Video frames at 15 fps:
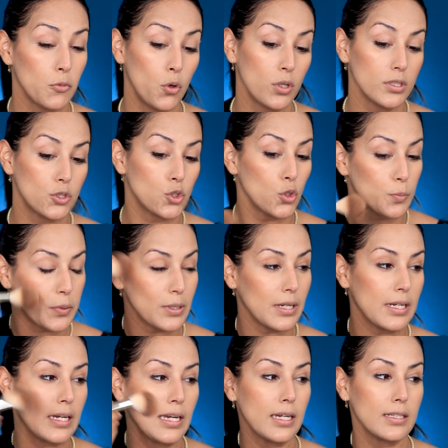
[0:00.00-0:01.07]
I'm going super
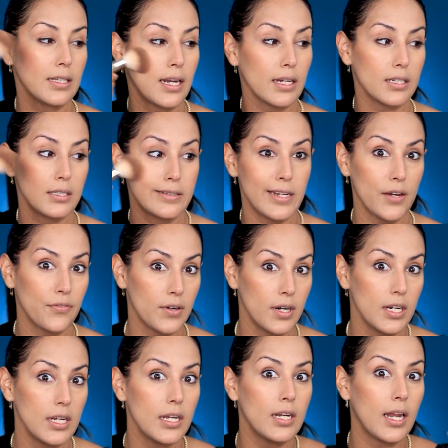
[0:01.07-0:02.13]
light-handed. I can
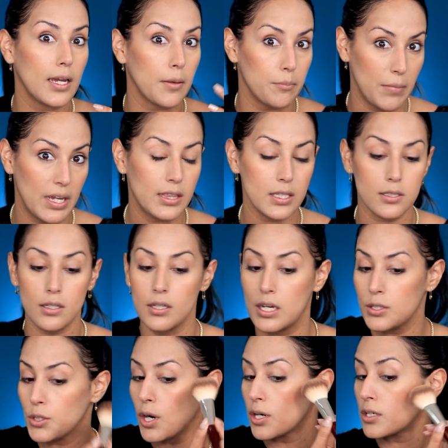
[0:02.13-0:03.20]
definitely like make this a
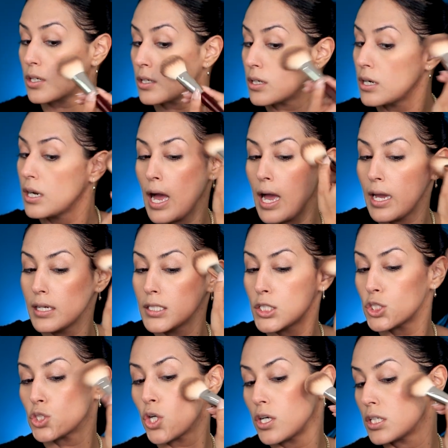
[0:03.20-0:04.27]
lot darker. I
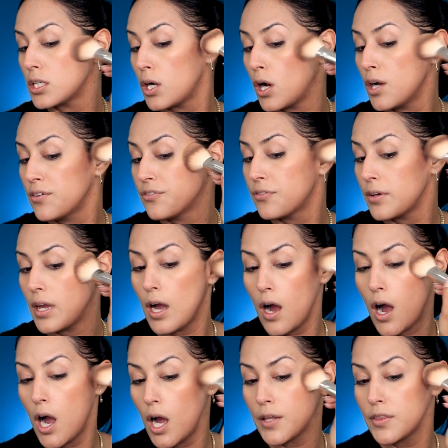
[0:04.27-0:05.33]
start off
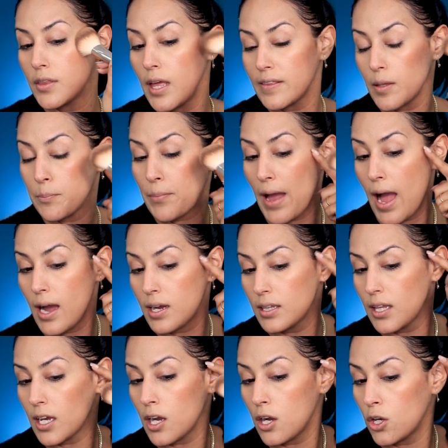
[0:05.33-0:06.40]
on at the
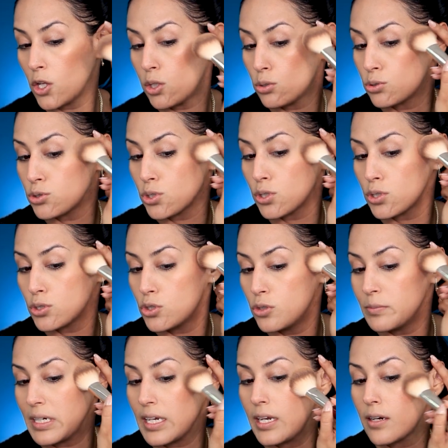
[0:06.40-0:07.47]
back, like closer
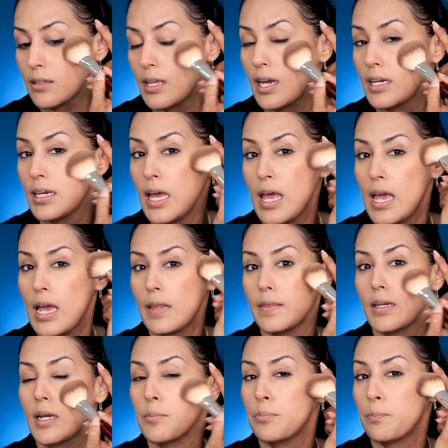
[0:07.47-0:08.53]
to my hairline, and
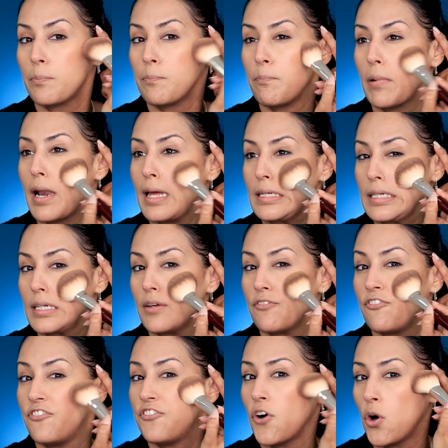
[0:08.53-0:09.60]
then I blend
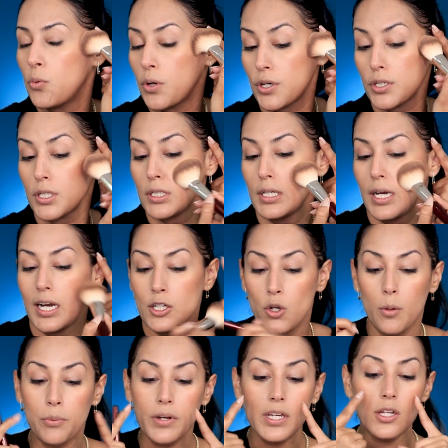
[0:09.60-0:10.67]
it forward.
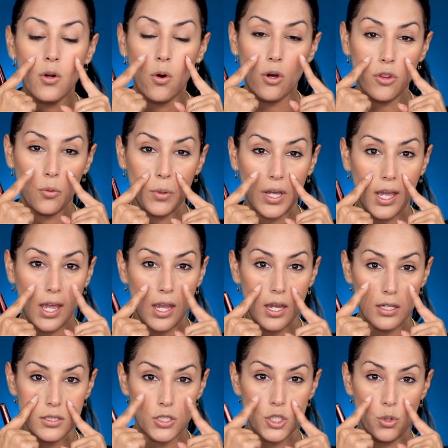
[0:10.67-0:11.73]
Don't bring it all the
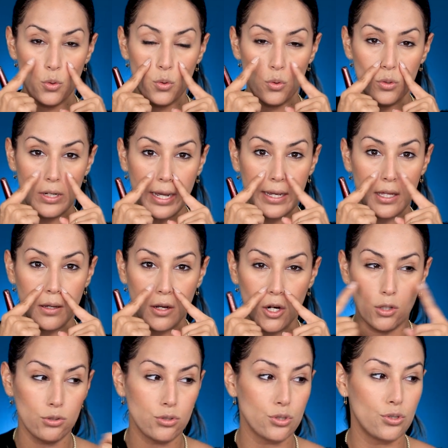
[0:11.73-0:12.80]
way to like
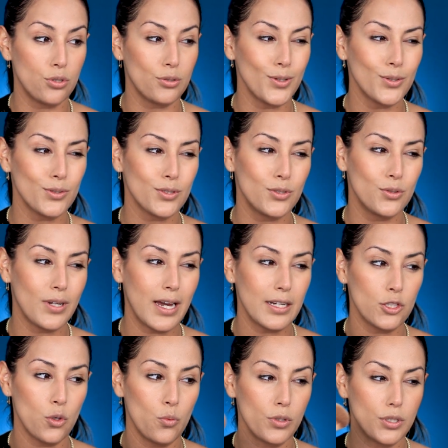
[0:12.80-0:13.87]
closer to your nose because you kind
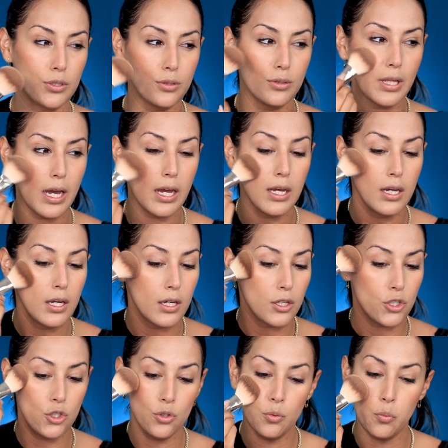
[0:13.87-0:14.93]
of don't want to do that.
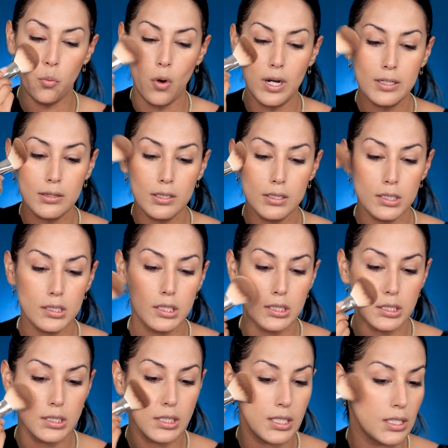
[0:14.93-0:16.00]
You want this to
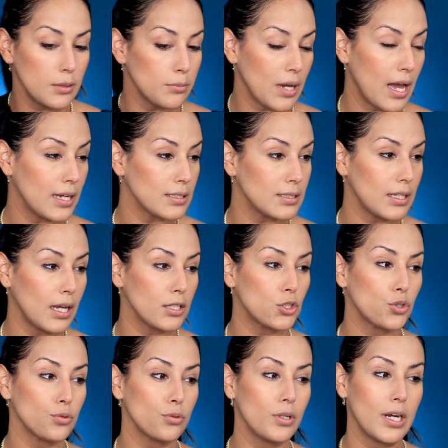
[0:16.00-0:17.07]
seem as
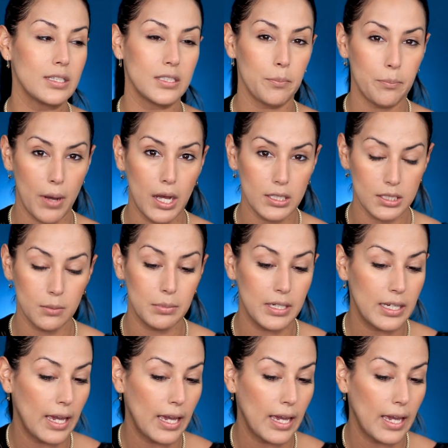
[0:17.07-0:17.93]
natural as it possibly